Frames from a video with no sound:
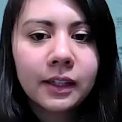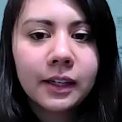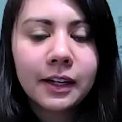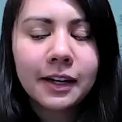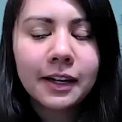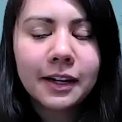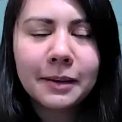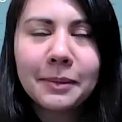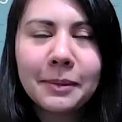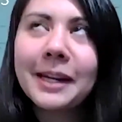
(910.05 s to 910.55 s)

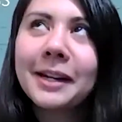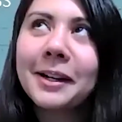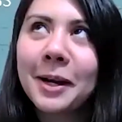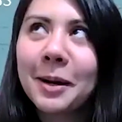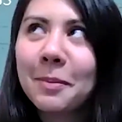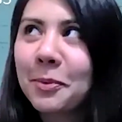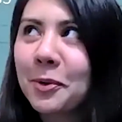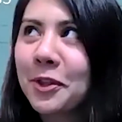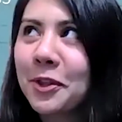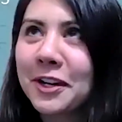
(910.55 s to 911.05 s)
I had a
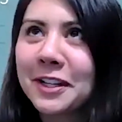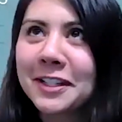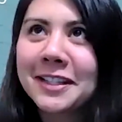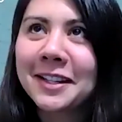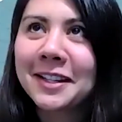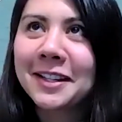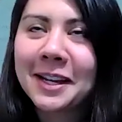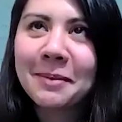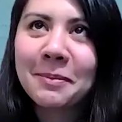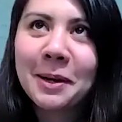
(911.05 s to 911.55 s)
couple thoughts
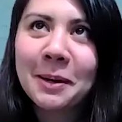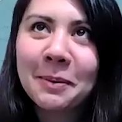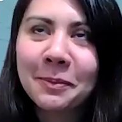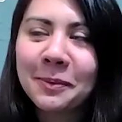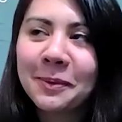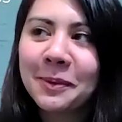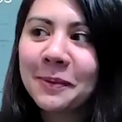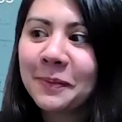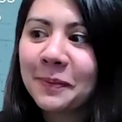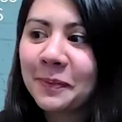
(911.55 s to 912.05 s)
that came up
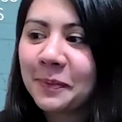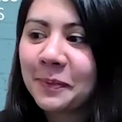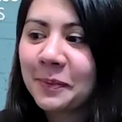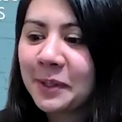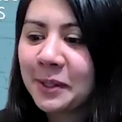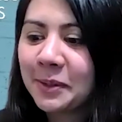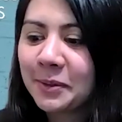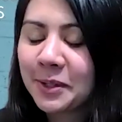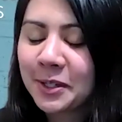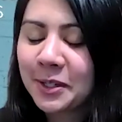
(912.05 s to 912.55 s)
when
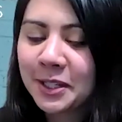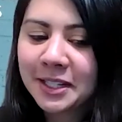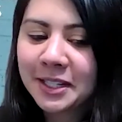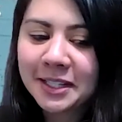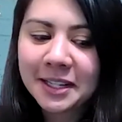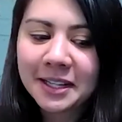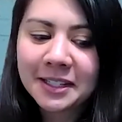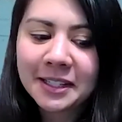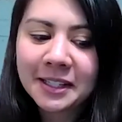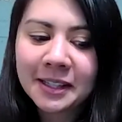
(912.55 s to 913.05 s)
you were just
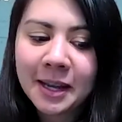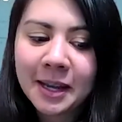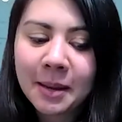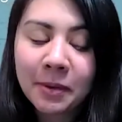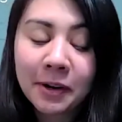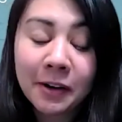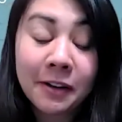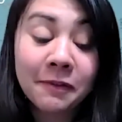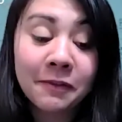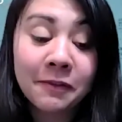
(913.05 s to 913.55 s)
discussing that,
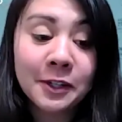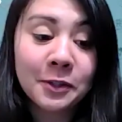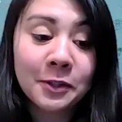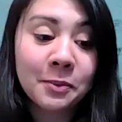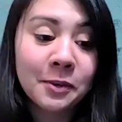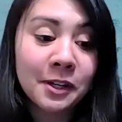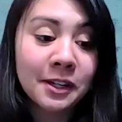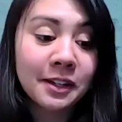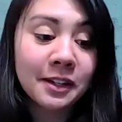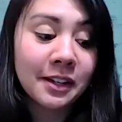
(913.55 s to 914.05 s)
but I first
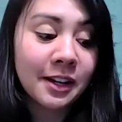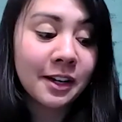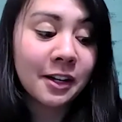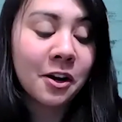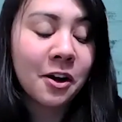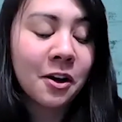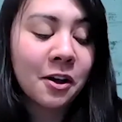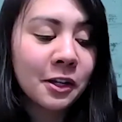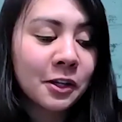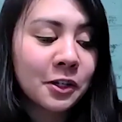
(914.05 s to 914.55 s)
want to
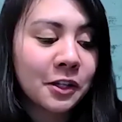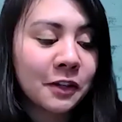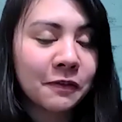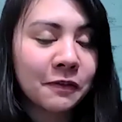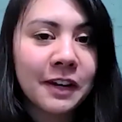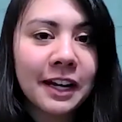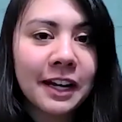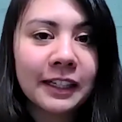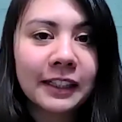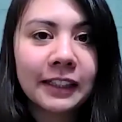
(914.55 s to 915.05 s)
acknowledge the
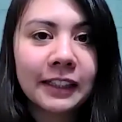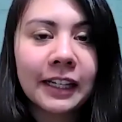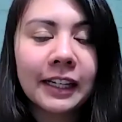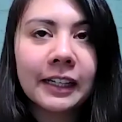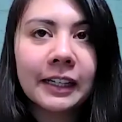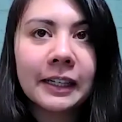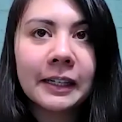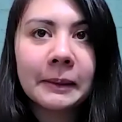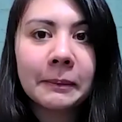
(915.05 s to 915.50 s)
fact that